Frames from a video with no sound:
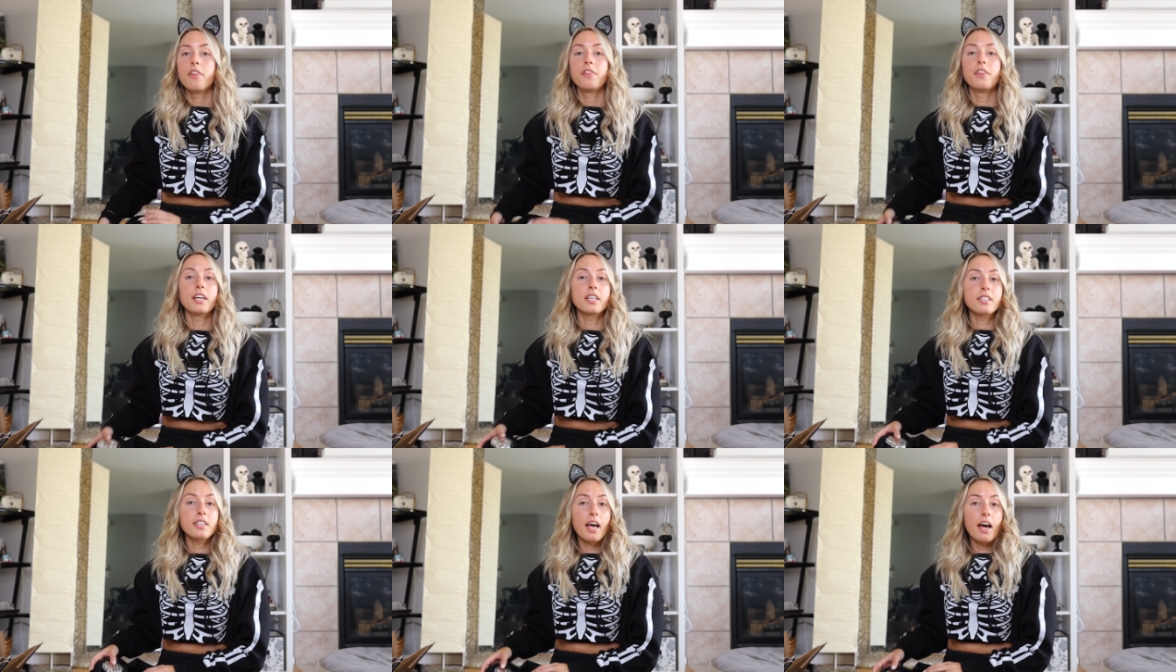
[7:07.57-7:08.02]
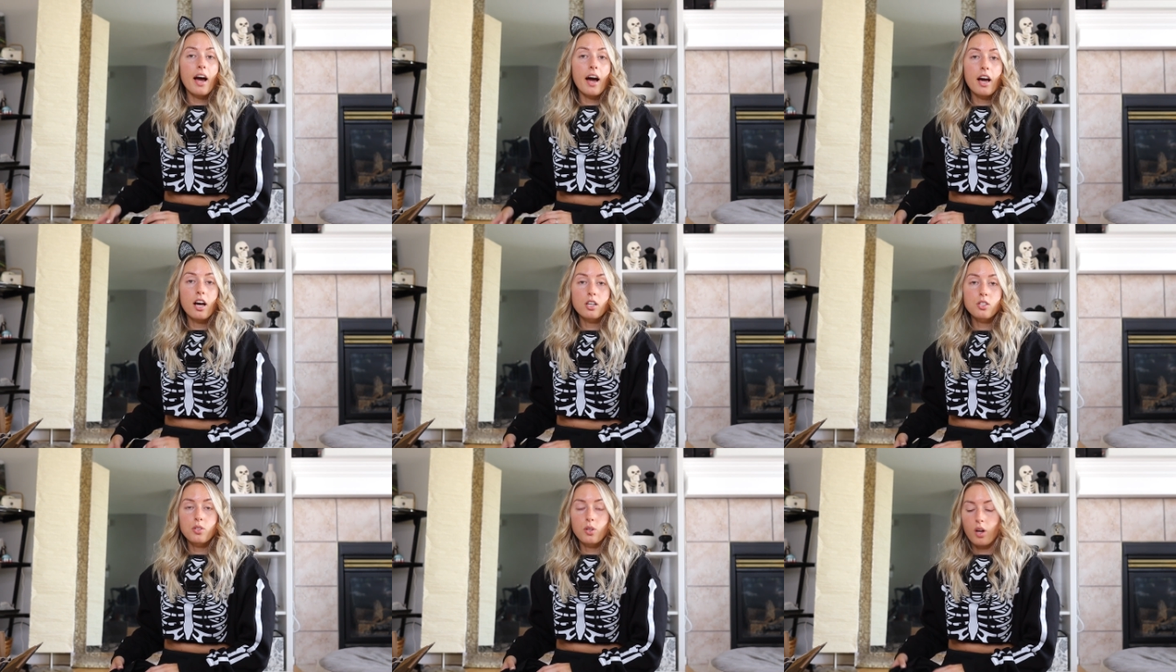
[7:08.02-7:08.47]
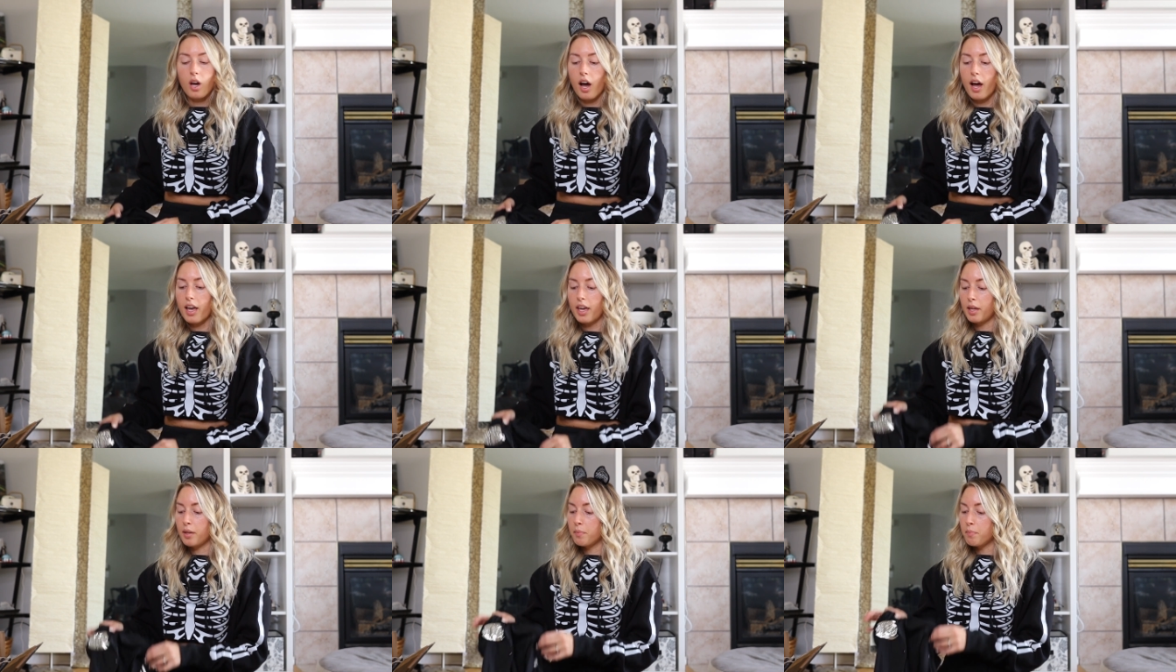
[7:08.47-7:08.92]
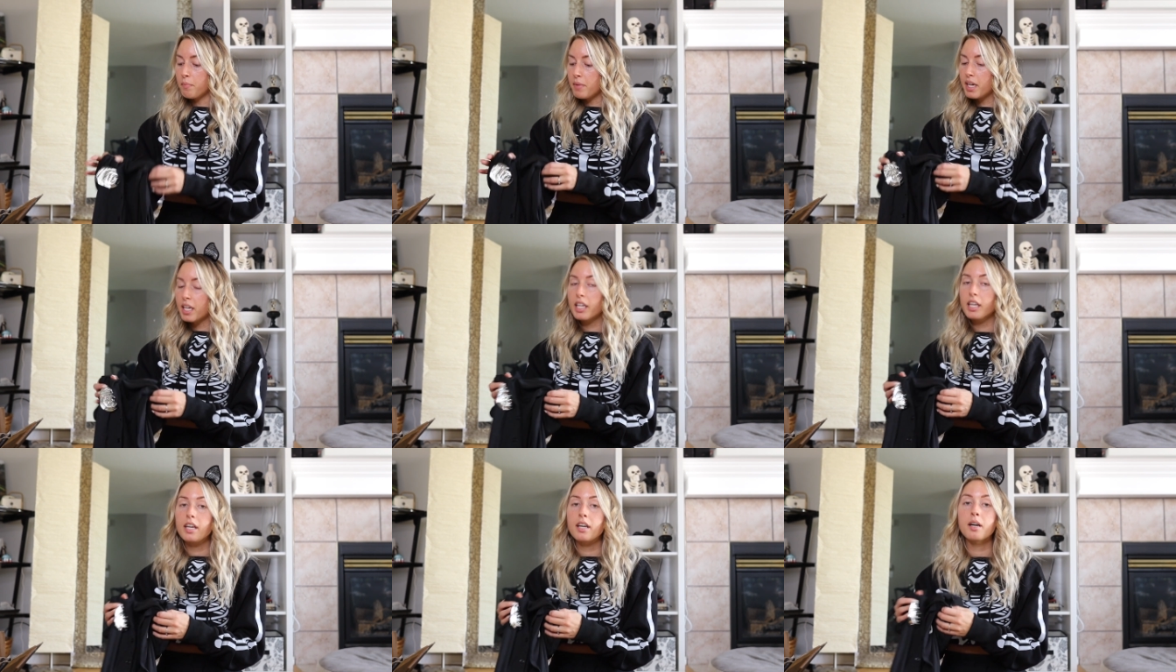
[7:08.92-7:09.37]
This set I also got in
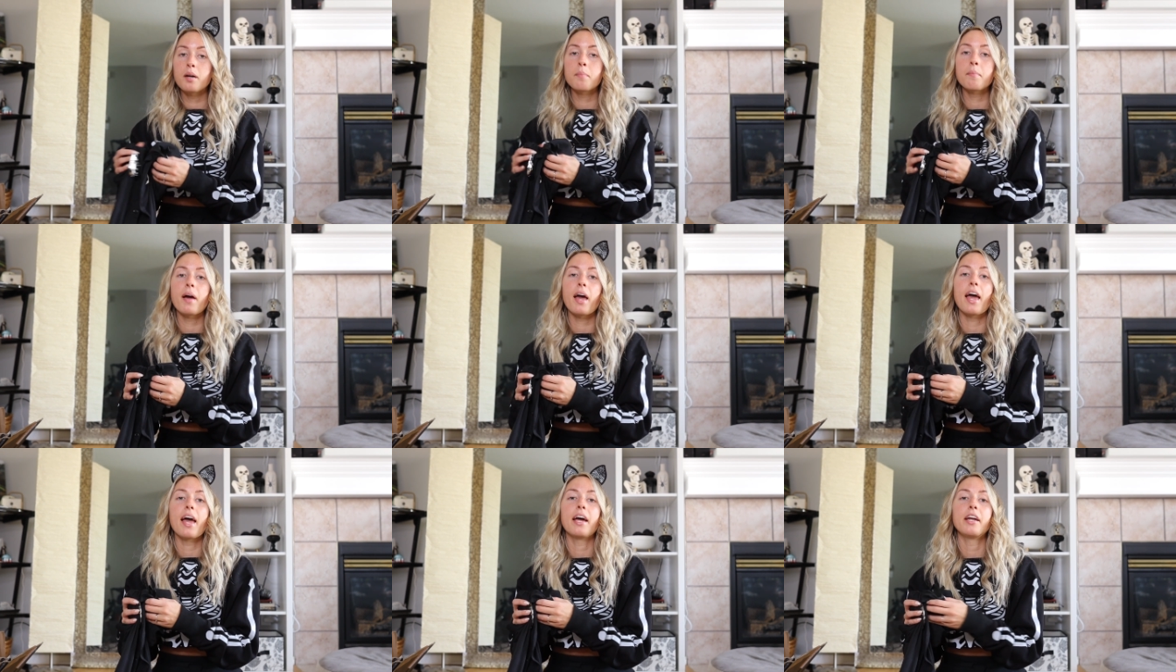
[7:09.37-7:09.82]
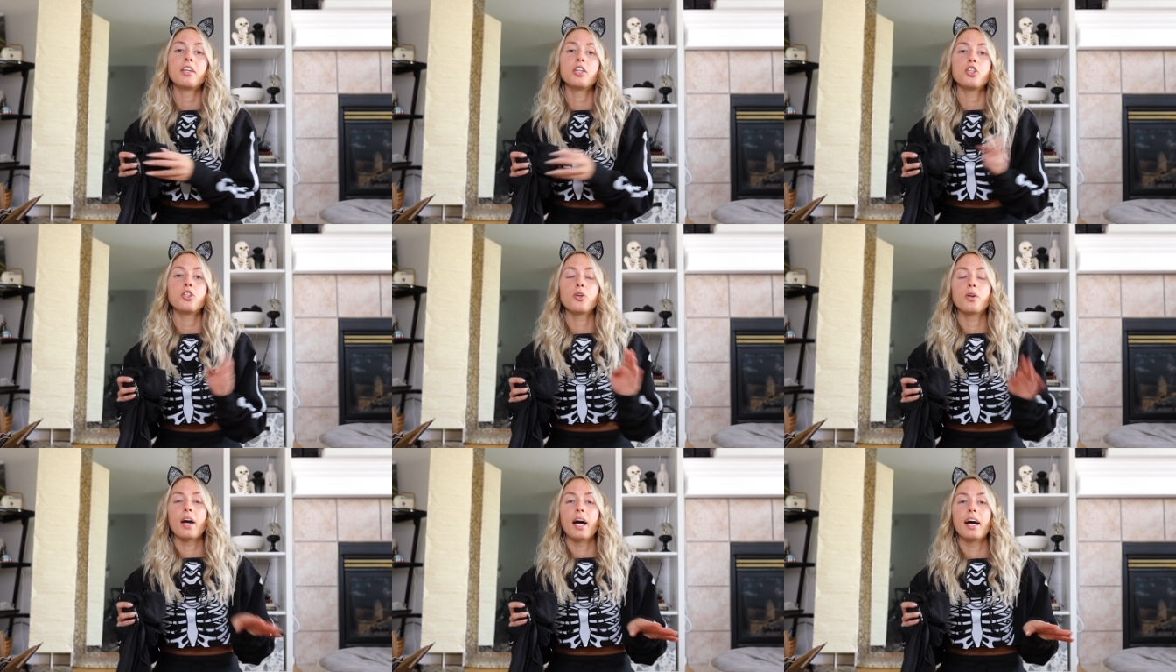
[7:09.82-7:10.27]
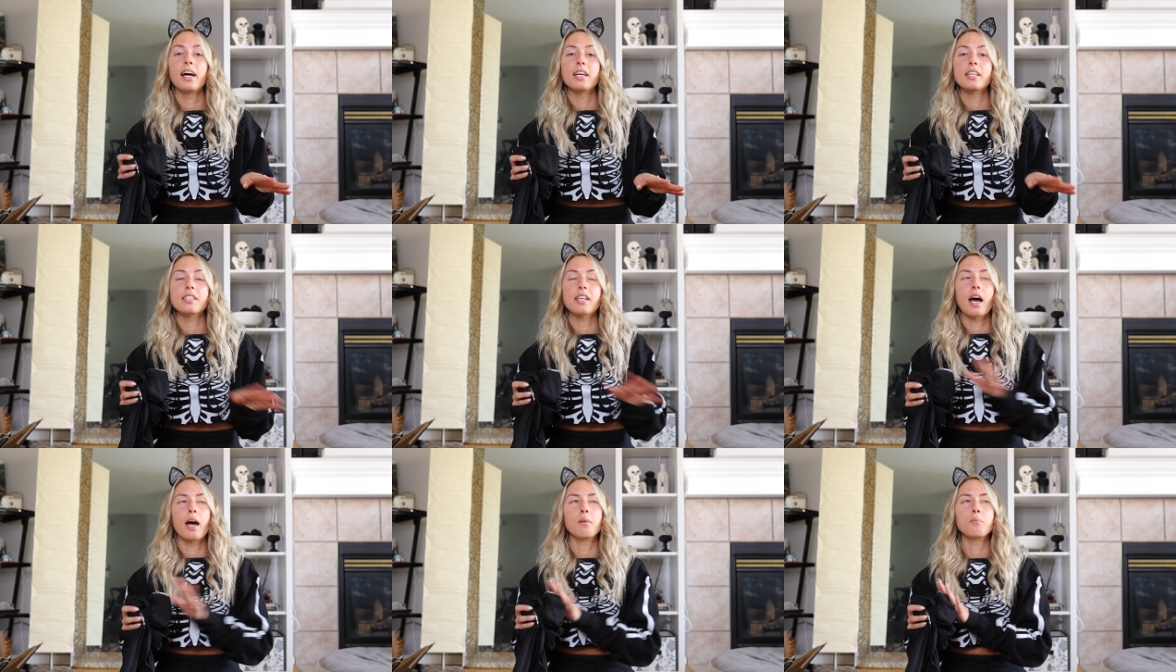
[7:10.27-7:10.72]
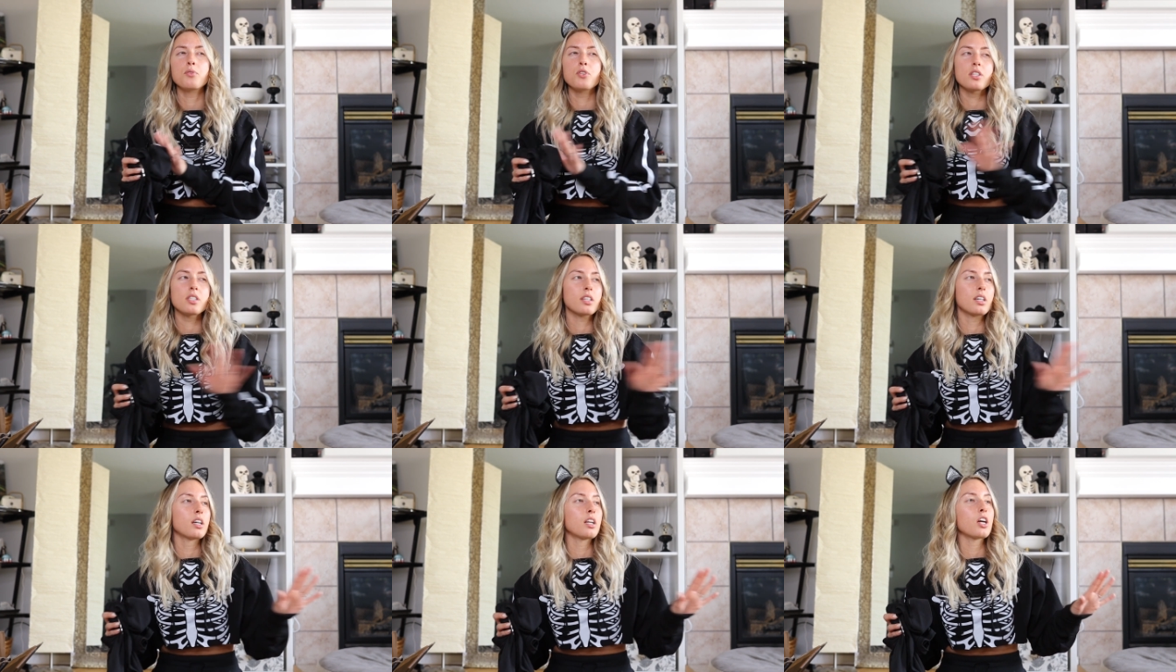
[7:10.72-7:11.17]
medium, and you guys, I'm
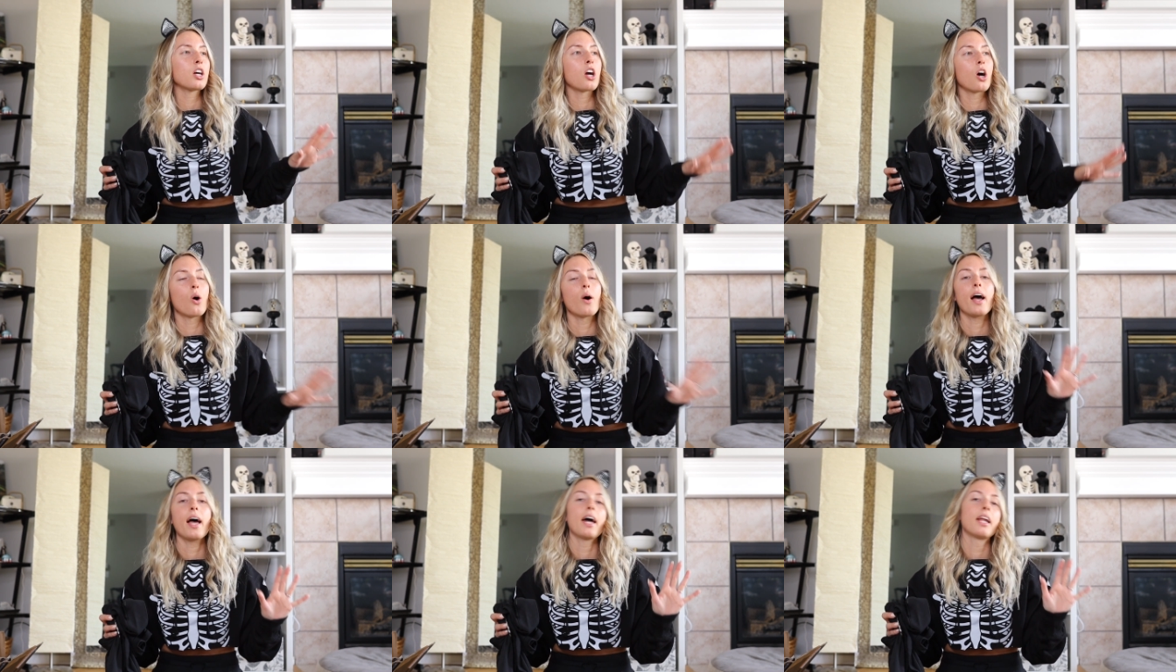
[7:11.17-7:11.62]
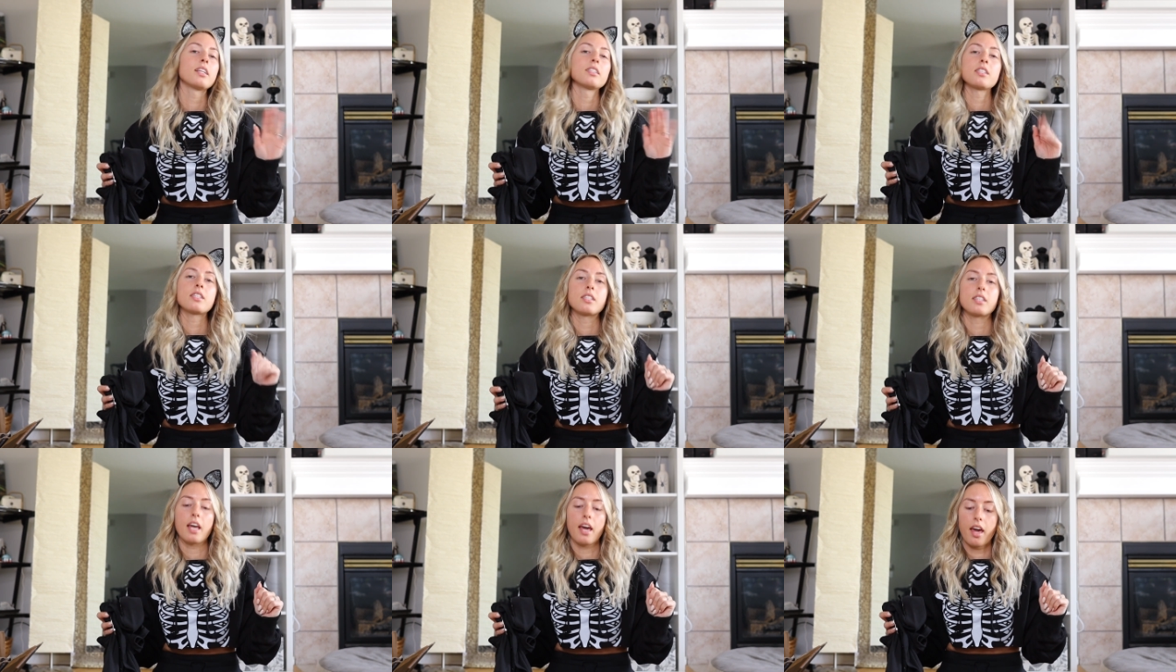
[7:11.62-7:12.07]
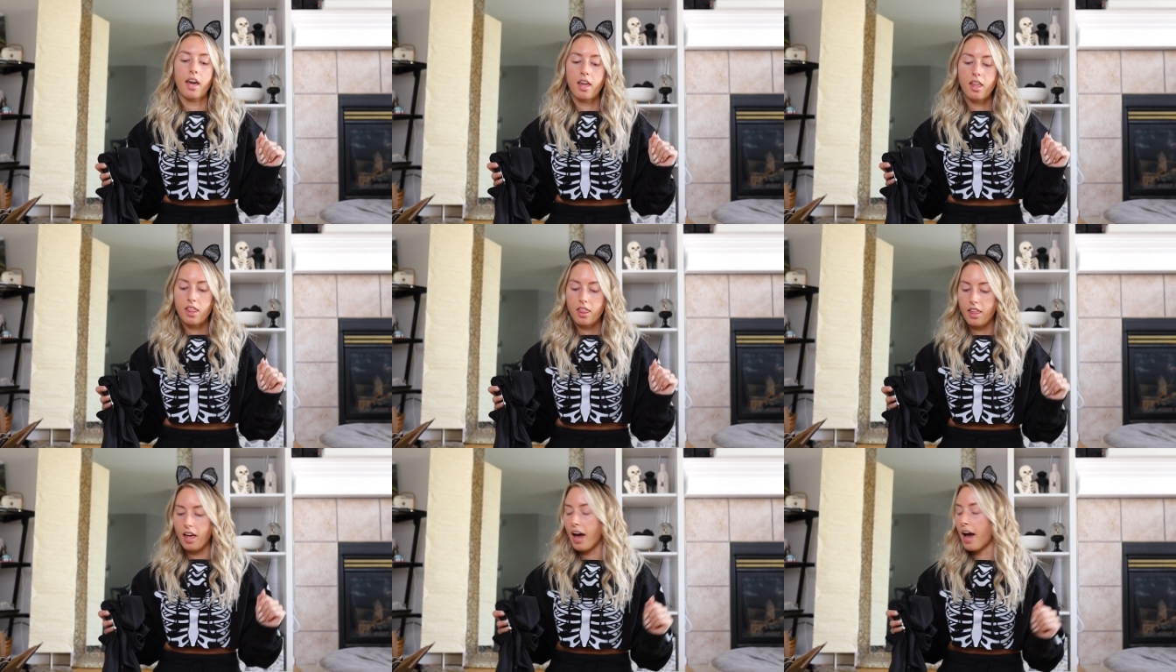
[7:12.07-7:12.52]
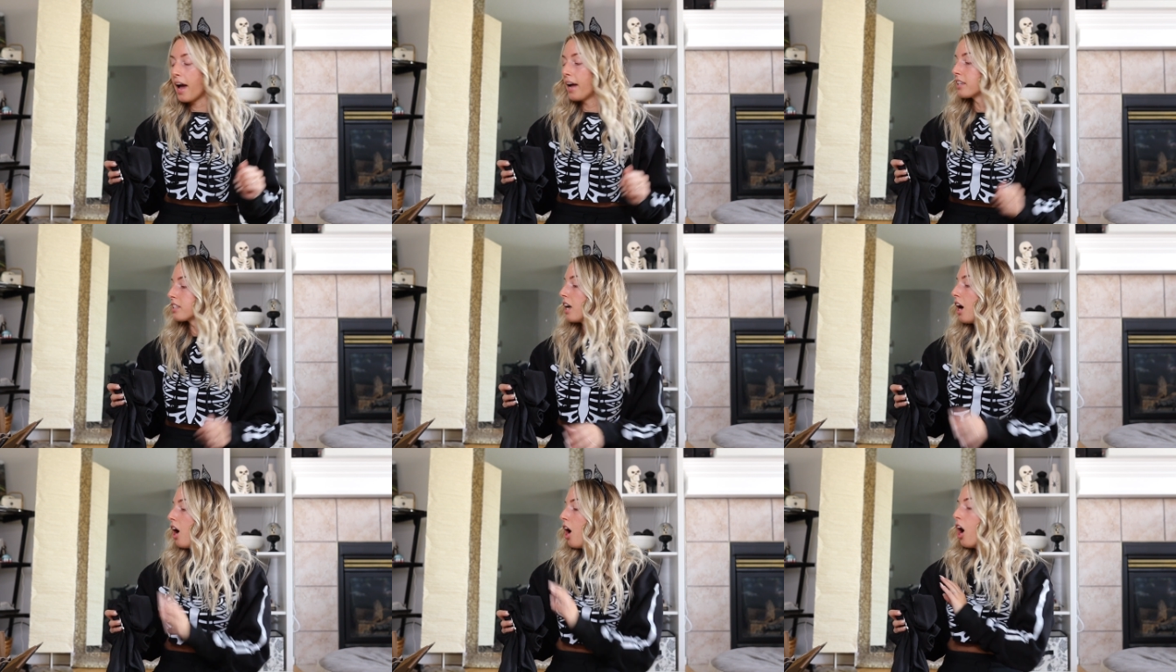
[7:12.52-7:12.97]
just gonna go ahead and say
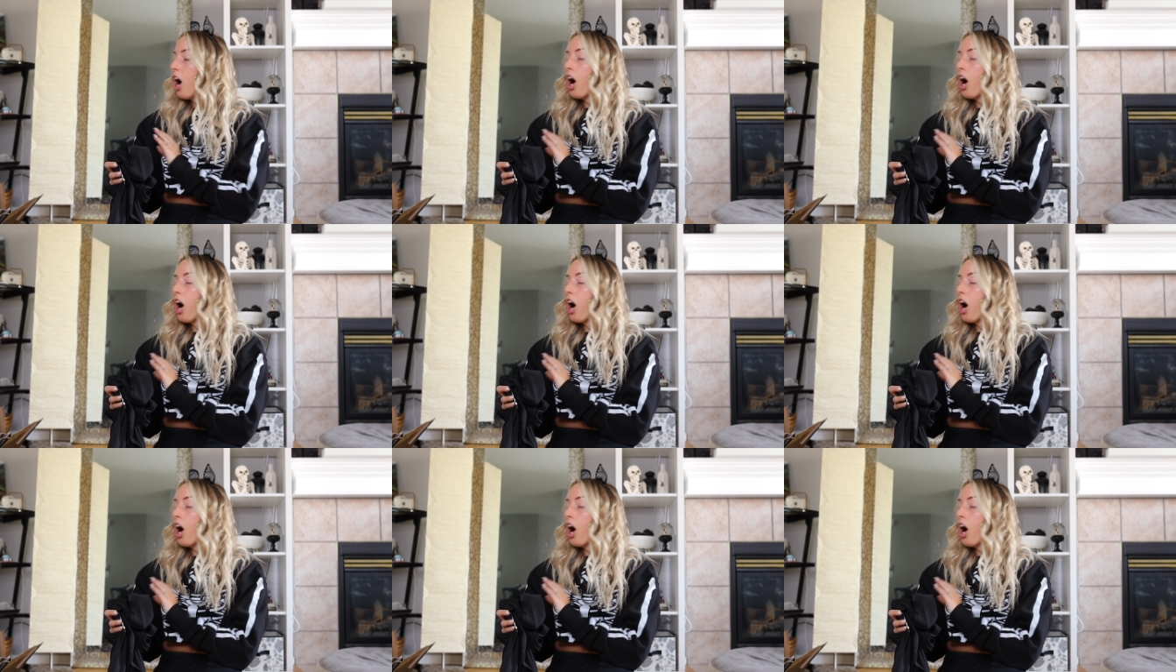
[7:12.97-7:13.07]
that